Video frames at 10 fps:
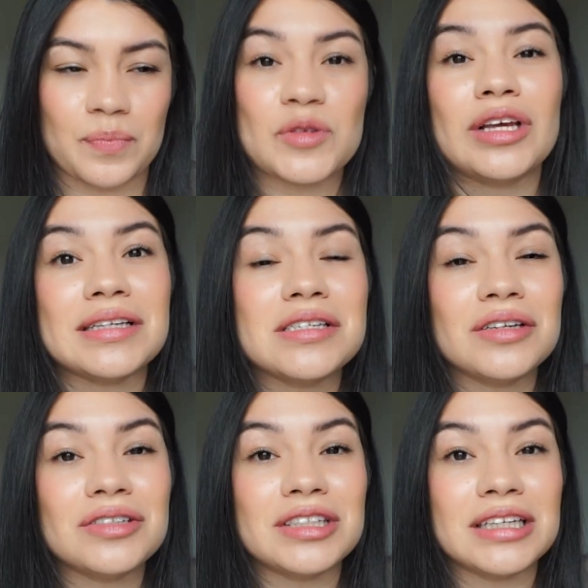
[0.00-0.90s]
So that's
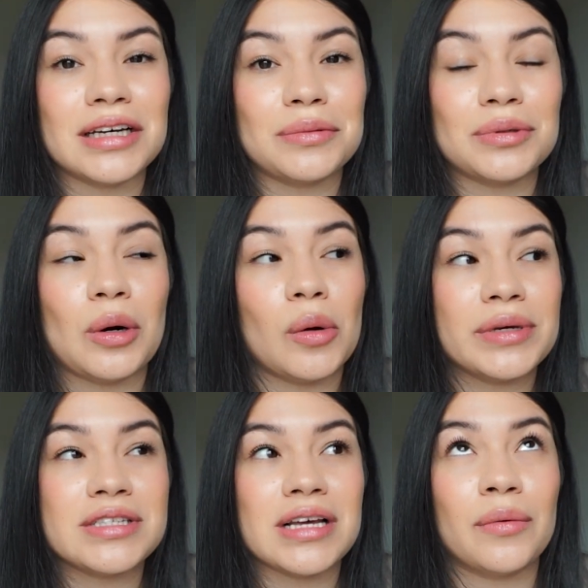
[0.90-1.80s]
another thing that I would
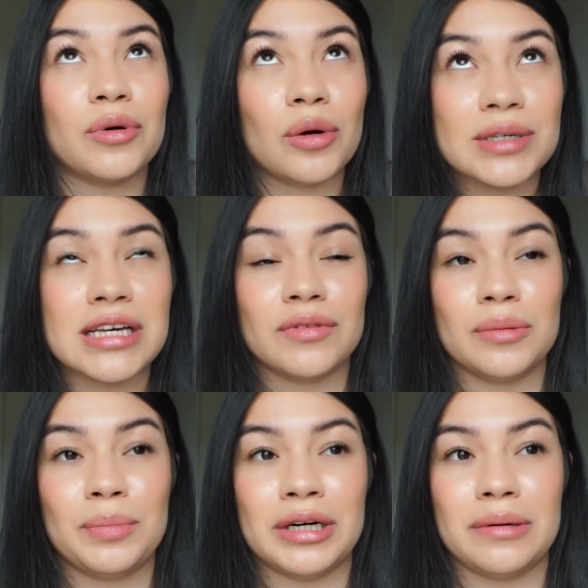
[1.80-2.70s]
always have
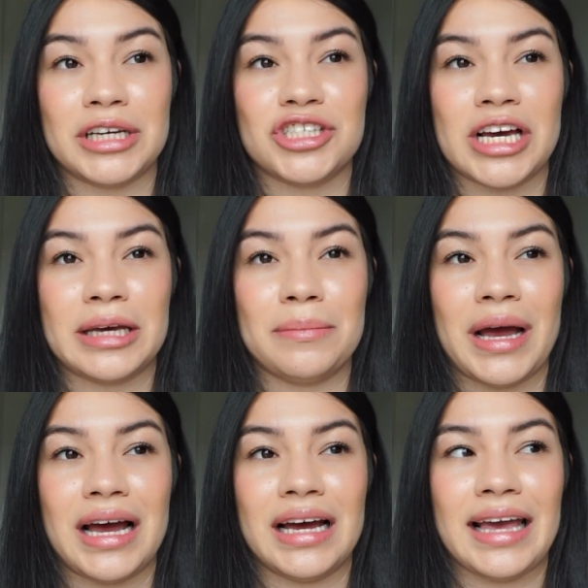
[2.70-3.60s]
to put in my check-in
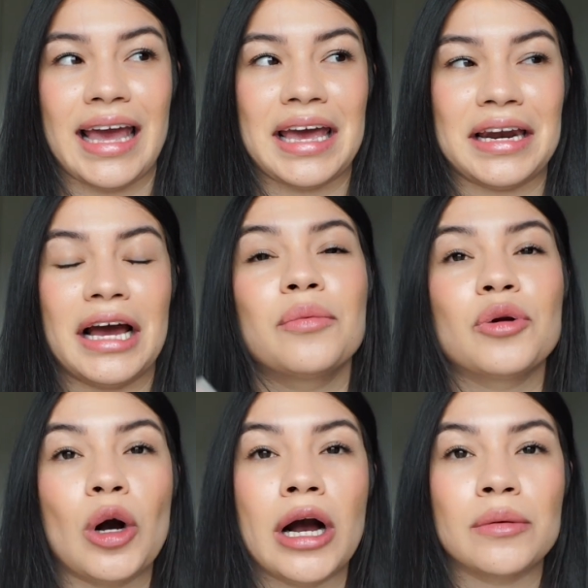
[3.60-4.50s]
bag. And I
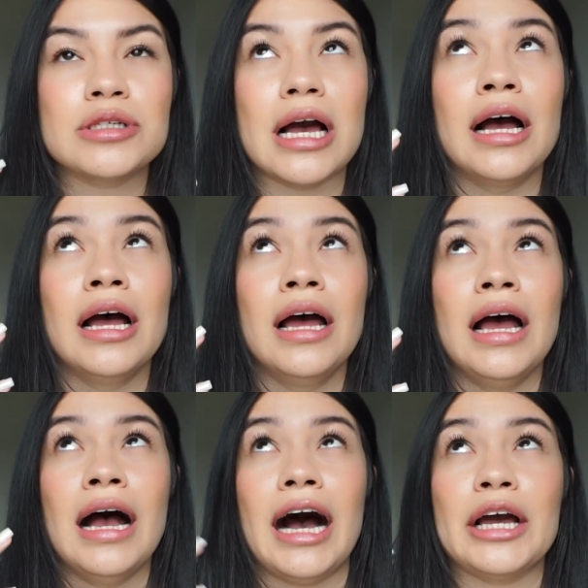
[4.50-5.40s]

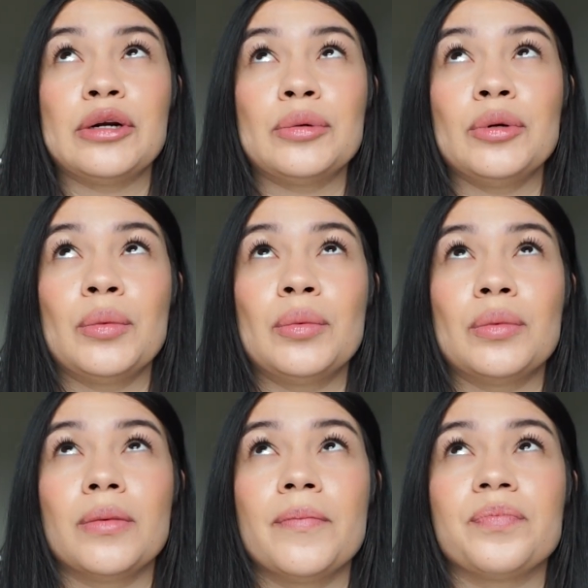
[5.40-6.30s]

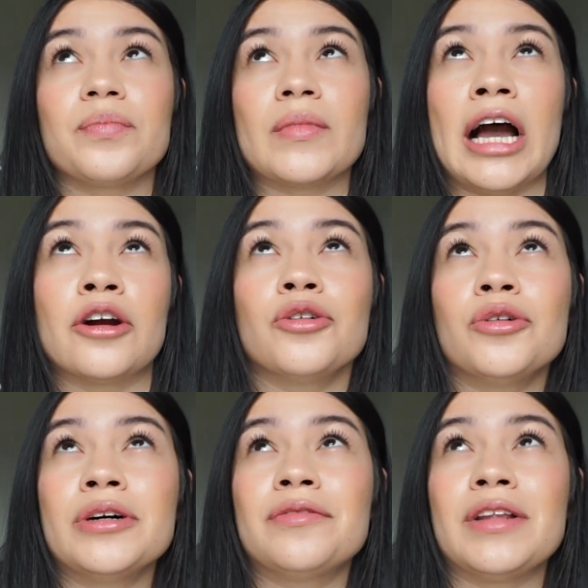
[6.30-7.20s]
don't
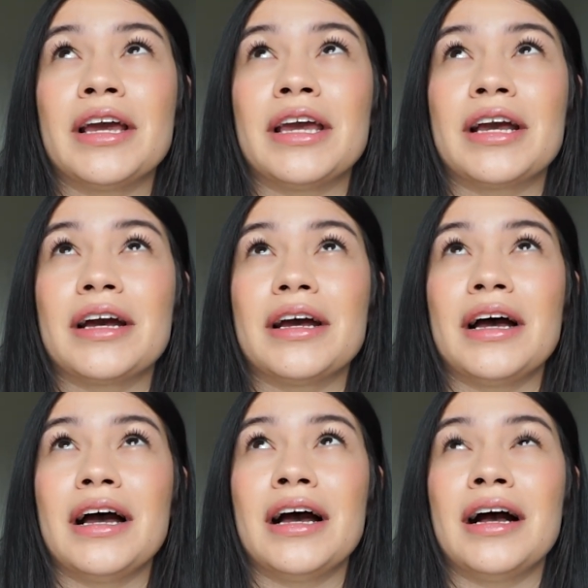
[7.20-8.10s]
know if like
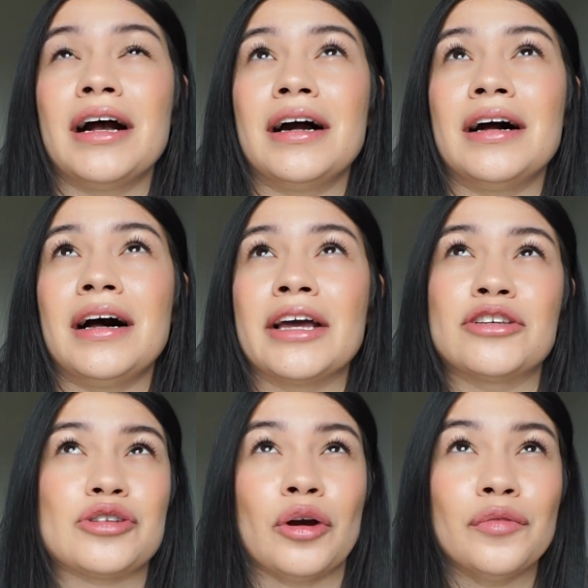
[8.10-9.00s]
I
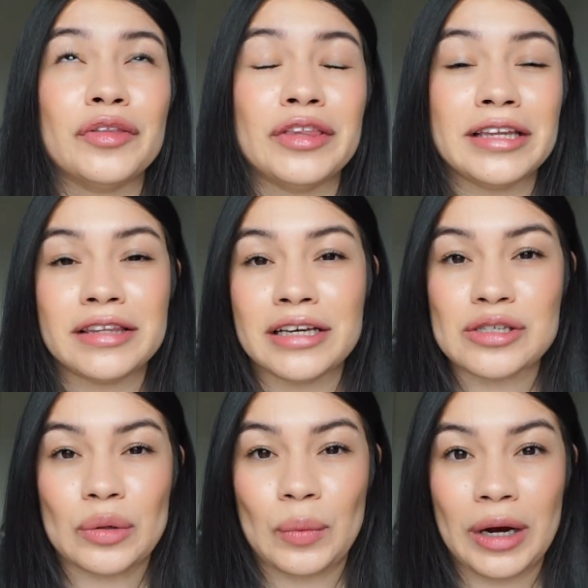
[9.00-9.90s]
just overthink
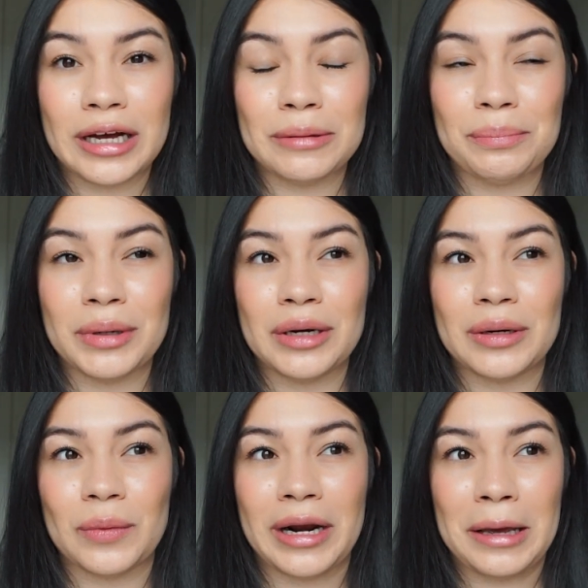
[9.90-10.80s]
things or what,
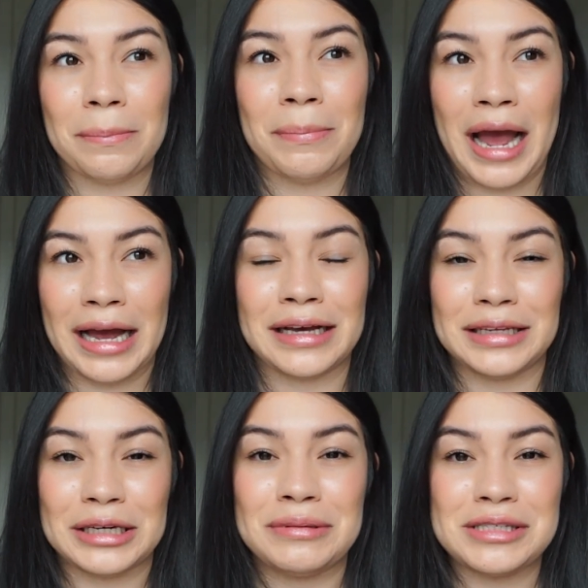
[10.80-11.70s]
but when I pack
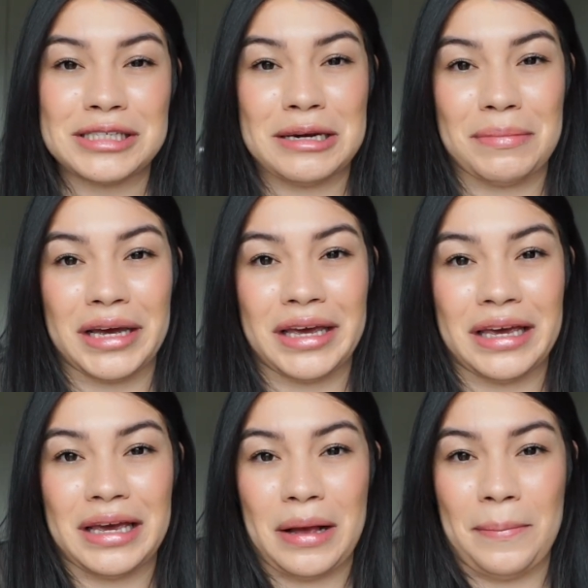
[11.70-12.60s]
liquids in
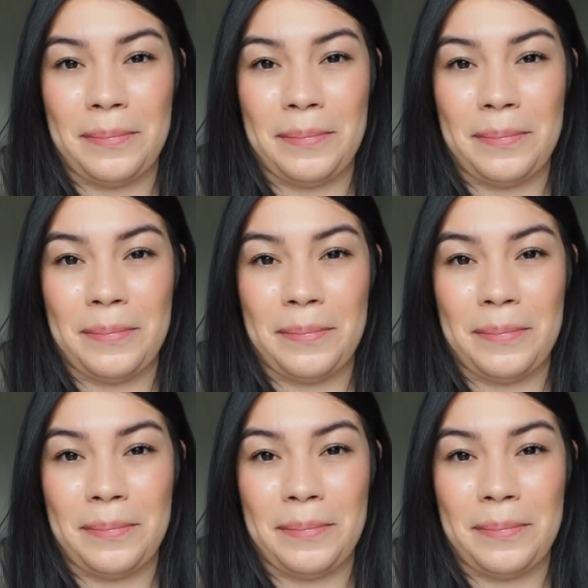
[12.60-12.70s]
my